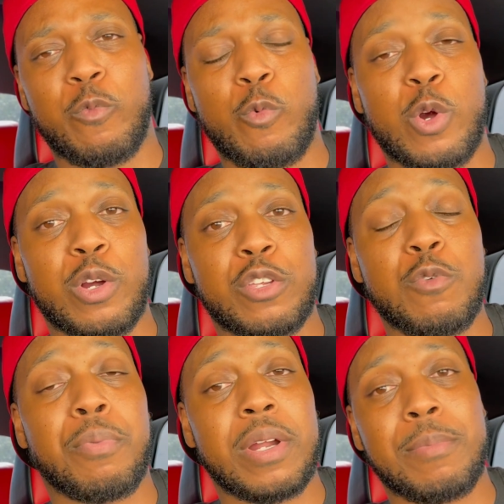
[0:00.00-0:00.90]
where you
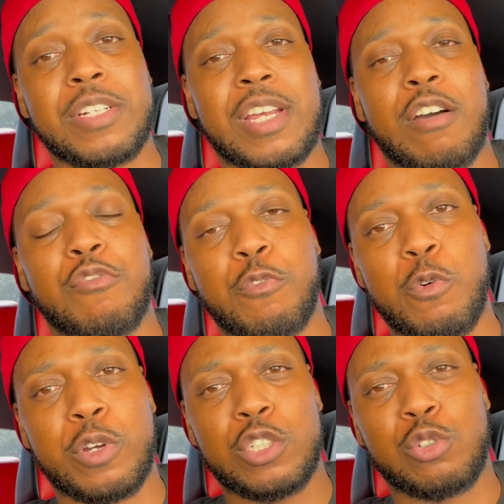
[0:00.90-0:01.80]
pretty much have
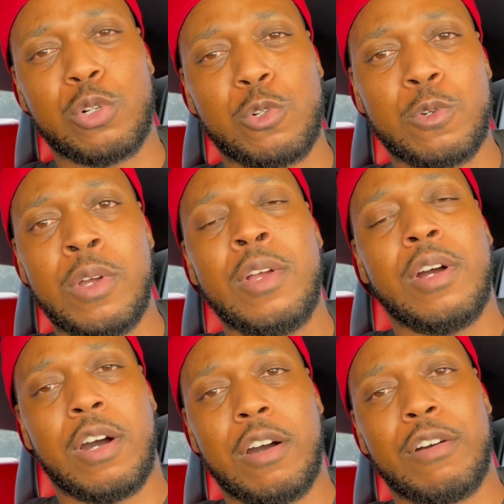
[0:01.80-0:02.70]
full control
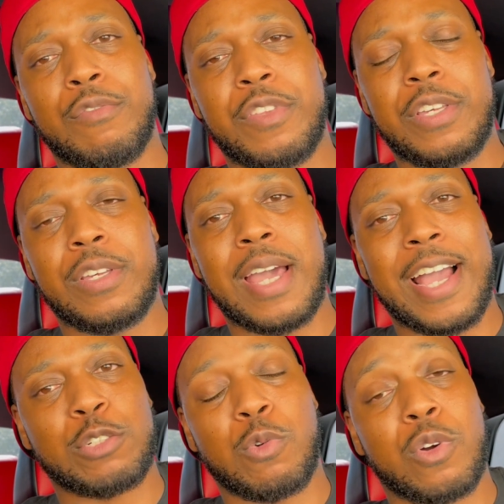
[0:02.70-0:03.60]
of the
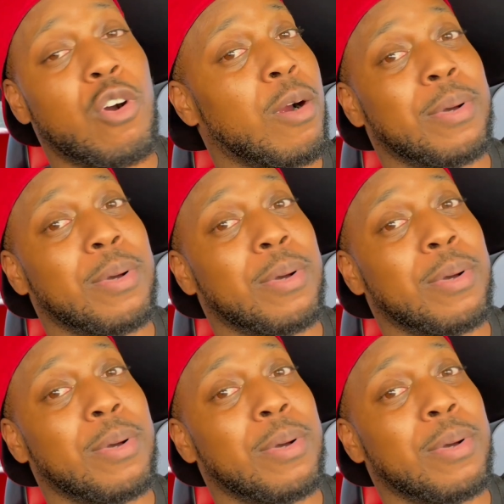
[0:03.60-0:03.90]
actual car.